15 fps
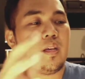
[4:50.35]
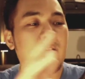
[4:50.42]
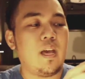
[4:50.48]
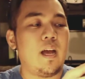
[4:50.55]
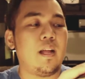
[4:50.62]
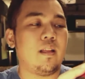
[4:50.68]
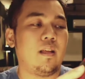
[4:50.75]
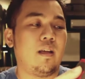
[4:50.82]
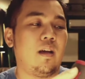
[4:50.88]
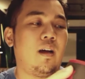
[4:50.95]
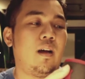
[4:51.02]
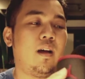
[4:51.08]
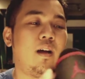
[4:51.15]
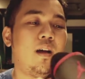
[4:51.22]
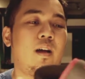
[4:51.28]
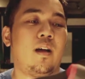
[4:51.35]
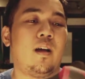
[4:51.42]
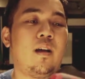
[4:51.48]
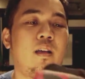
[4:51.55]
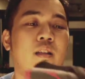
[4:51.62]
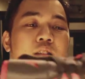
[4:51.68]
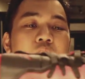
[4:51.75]
Yan.
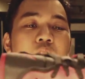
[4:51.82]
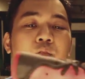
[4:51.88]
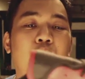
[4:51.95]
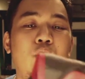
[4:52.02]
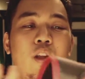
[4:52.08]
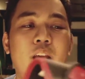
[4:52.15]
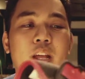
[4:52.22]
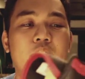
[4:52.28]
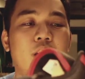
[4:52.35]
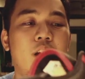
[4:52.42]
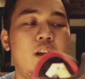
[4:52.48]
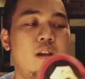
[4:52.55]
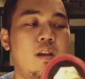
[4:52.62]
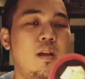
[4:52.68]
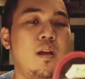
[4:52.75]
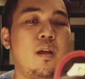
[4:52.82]
Uh, it's in full leather.